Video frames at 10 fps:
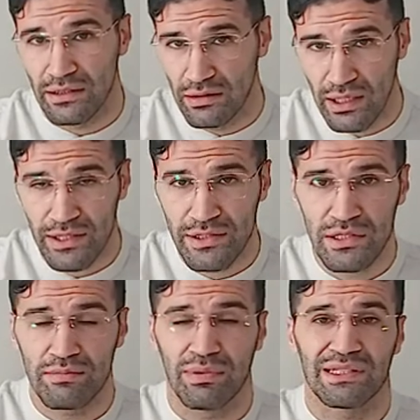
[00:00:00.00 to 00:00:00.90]
the
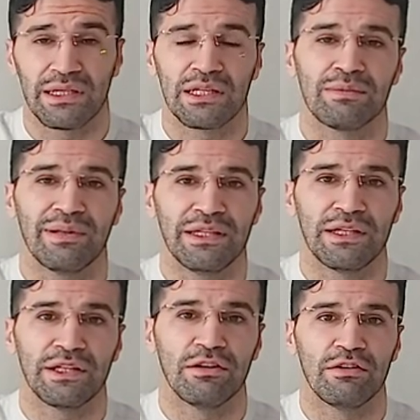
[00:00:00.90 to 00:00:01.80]
lines, but
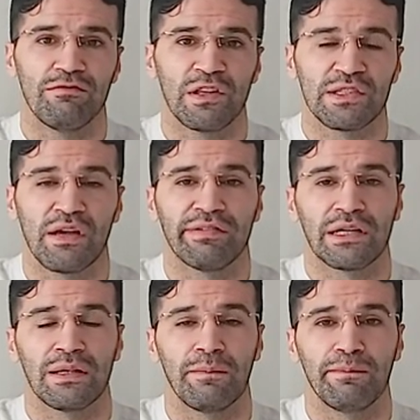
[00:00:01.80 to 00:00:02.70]
explaining the
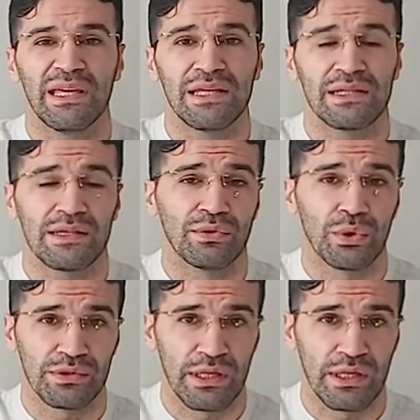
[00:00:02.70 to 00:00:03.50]
philosophical meanings of those